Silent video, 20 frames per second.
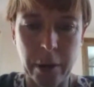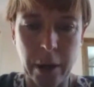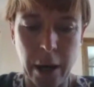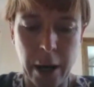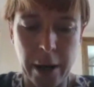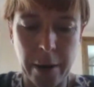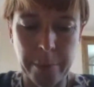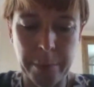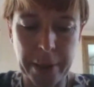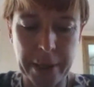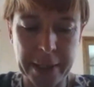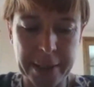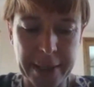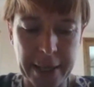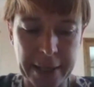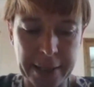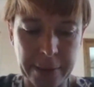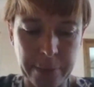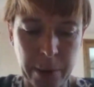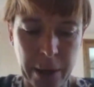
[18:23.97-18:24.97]
because that's
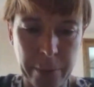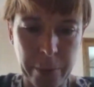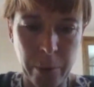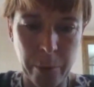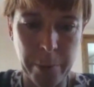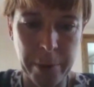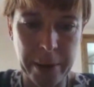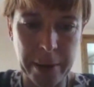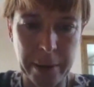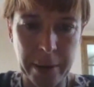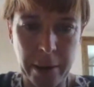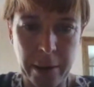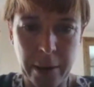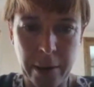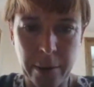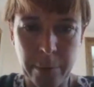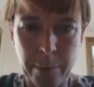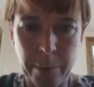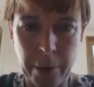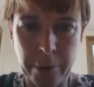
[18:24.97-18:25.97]
where we'll be
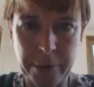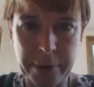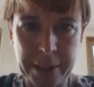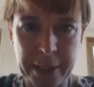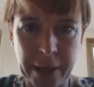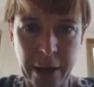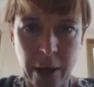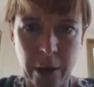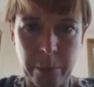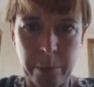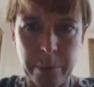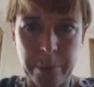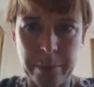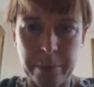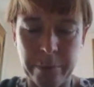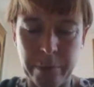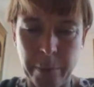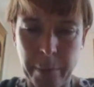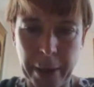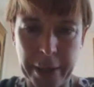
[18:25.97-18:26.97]
posting up
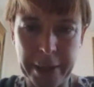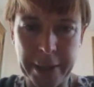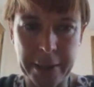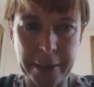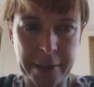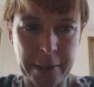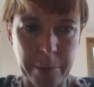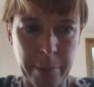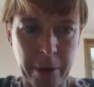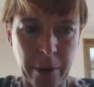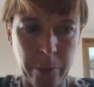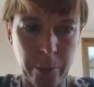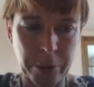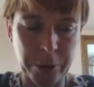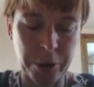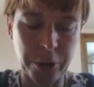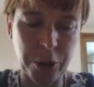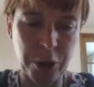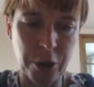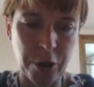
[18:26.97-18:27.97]
reminders about what's
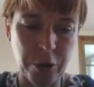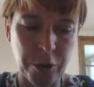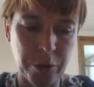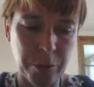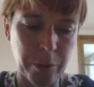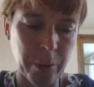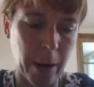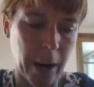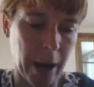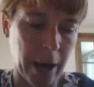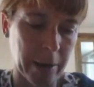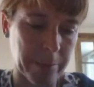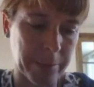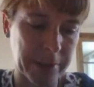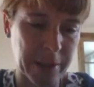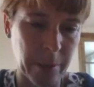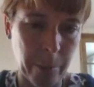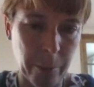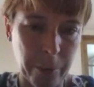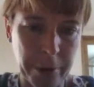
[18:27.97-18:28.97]
due,
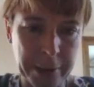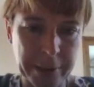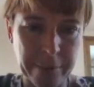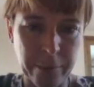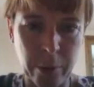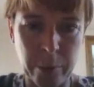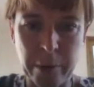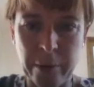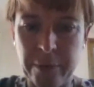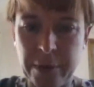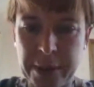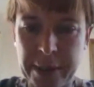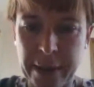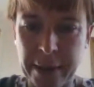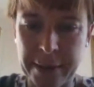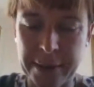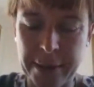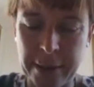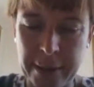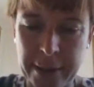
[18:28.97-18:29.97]
summaries of what we've discussed in
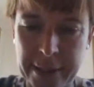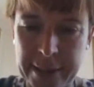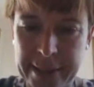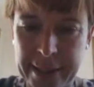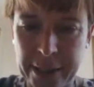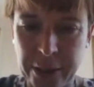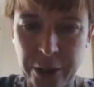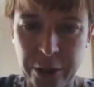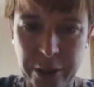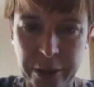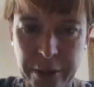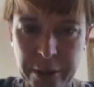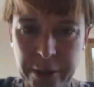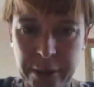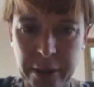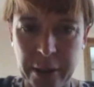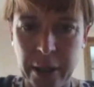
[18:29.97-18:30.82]
these sessions,